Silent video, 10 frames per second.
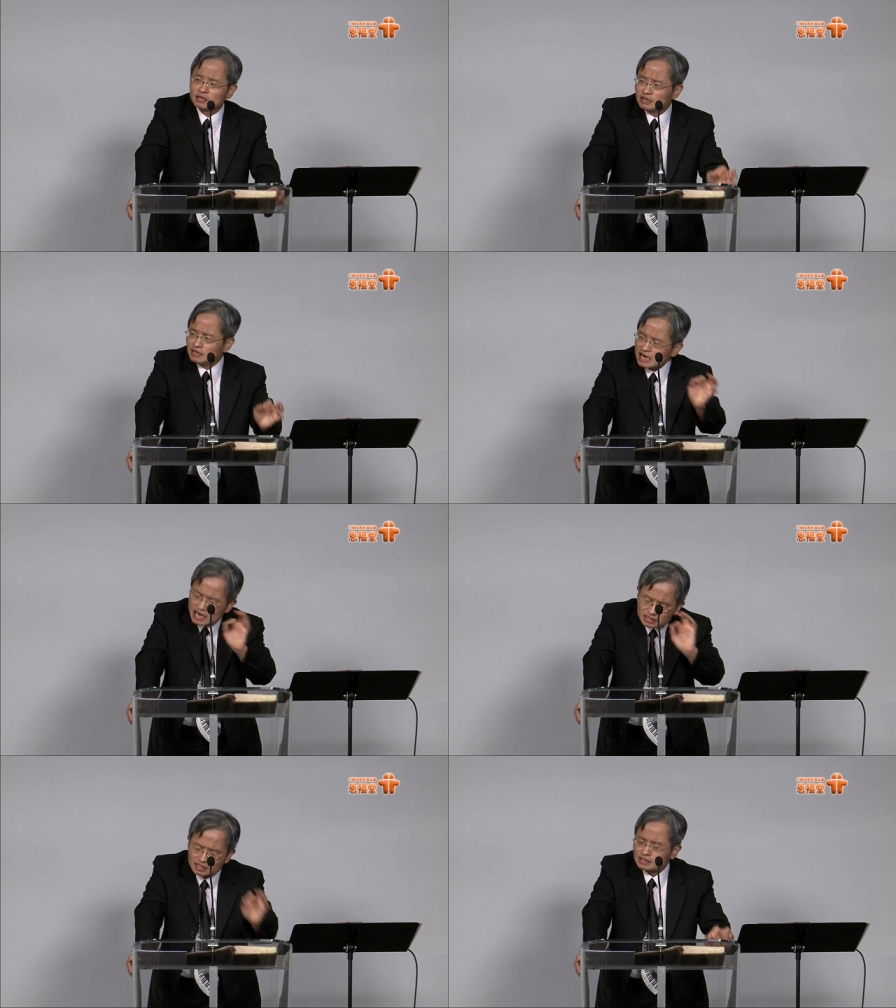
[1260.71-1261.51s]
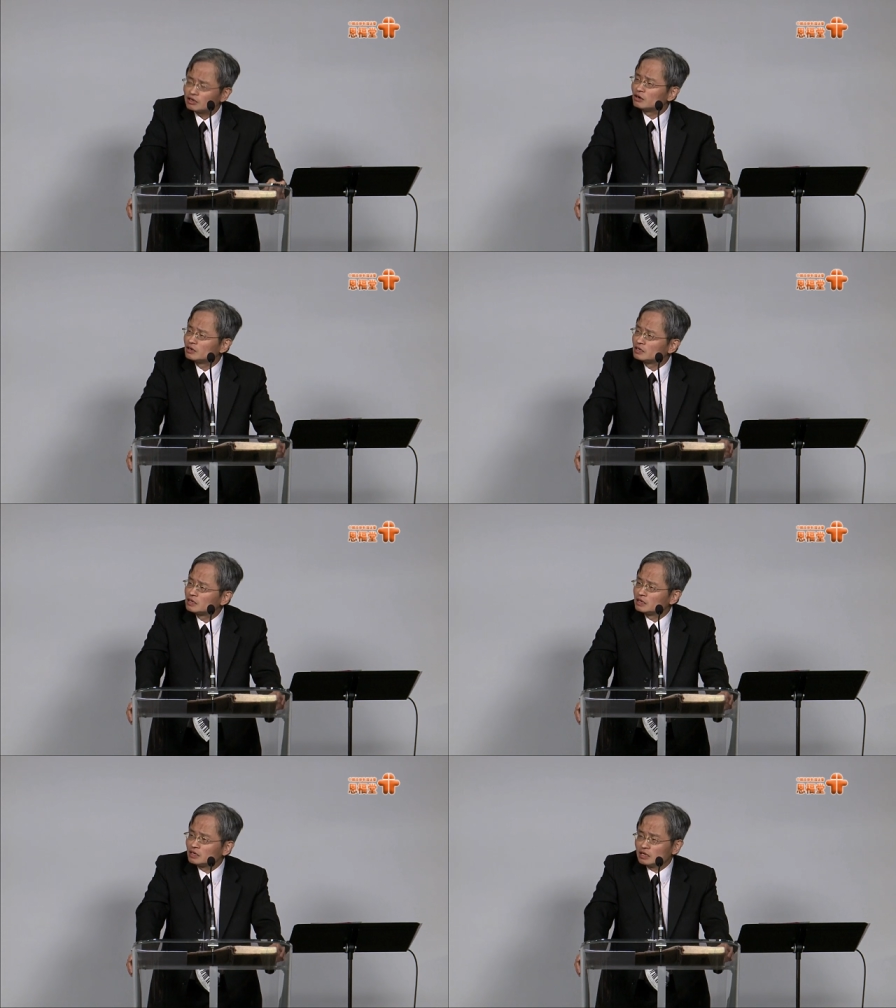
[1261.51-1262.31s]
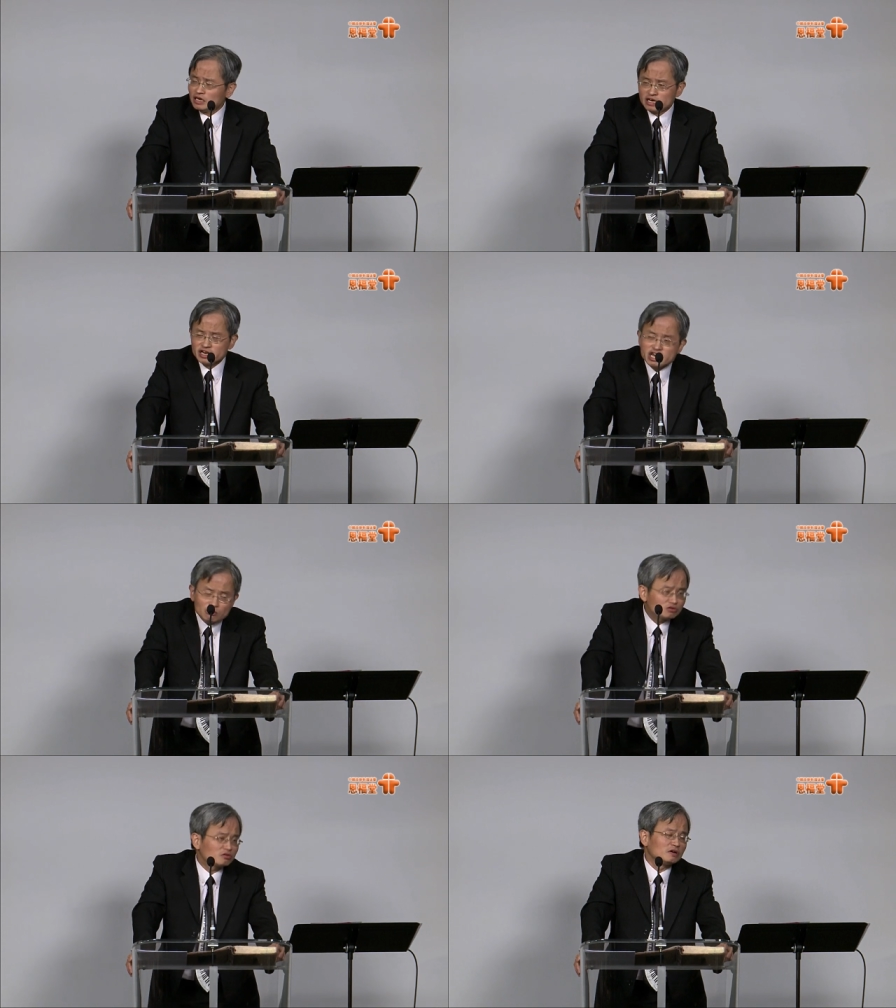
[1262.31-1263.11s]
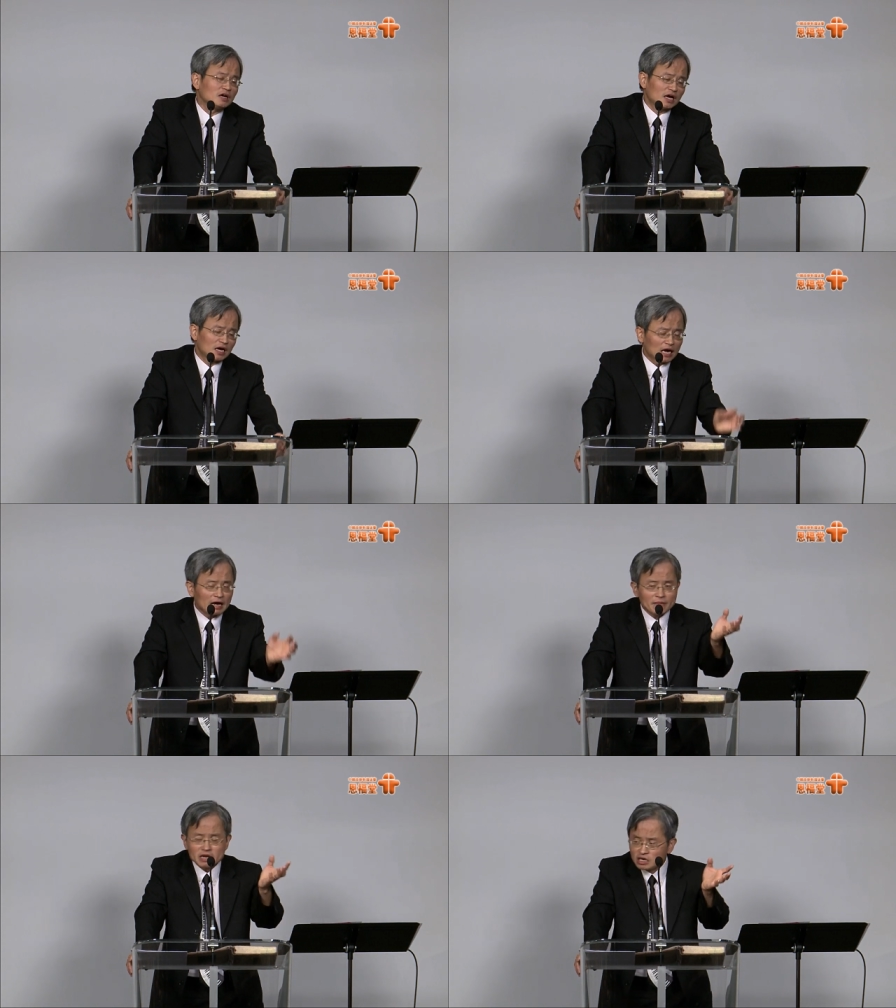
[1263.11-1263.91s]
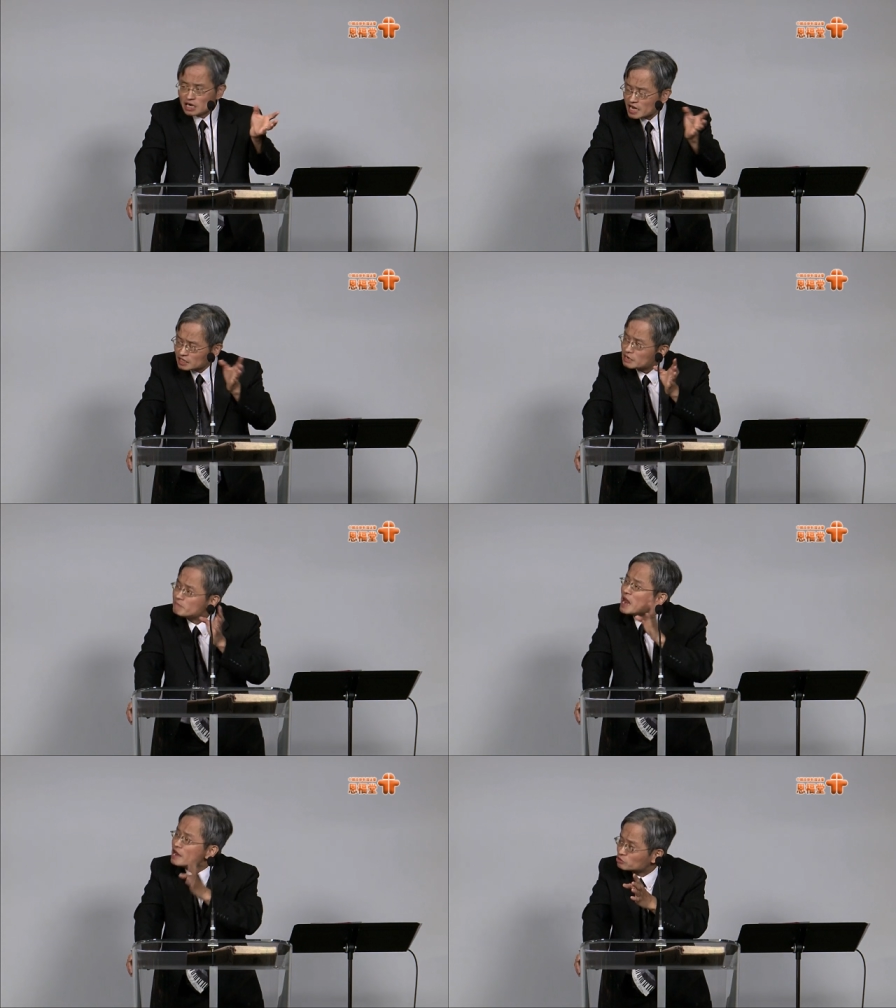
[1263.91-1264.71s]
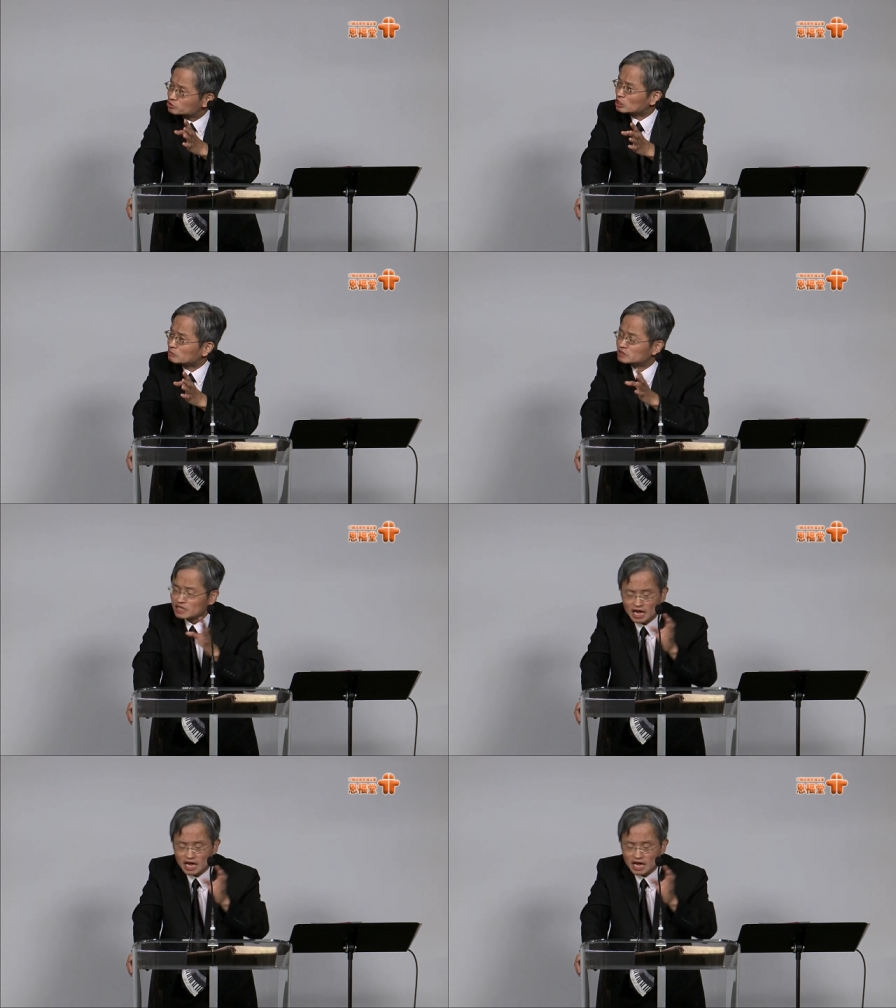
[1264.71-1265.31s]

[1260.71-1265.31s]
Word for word: Later, new, uh, I mean later manuscript, they